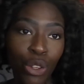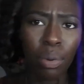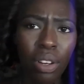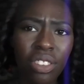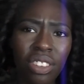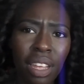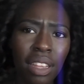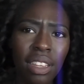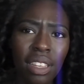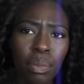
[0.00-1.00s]
Apologies that
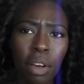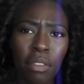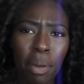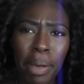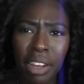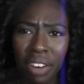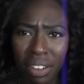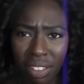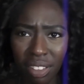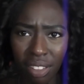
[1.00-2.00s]
this part of my
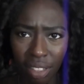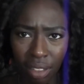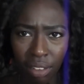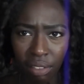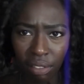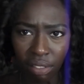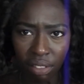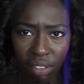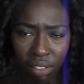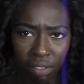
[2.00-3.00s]
background is
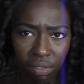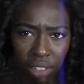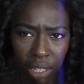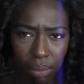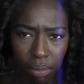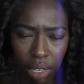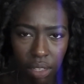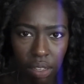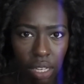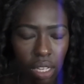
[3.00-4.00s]
really
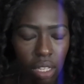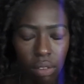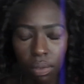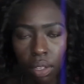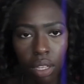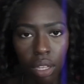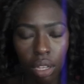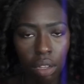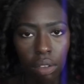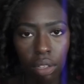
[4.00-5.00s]
messy,
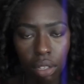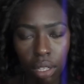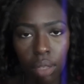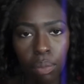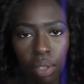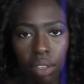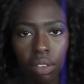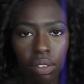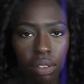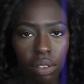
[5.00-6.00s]

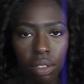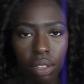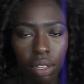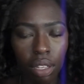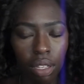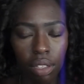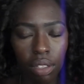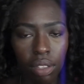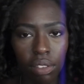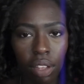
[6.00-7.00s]
because
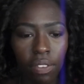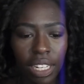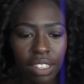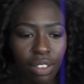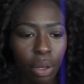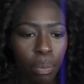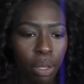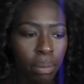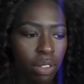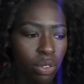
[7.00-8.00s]
stuff I need to go
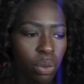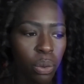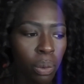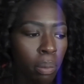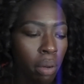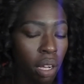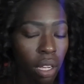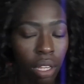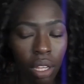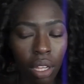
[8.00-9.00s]
put in my store, but
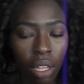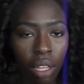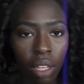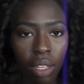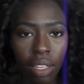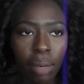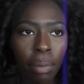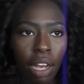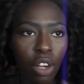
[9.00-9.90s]
in my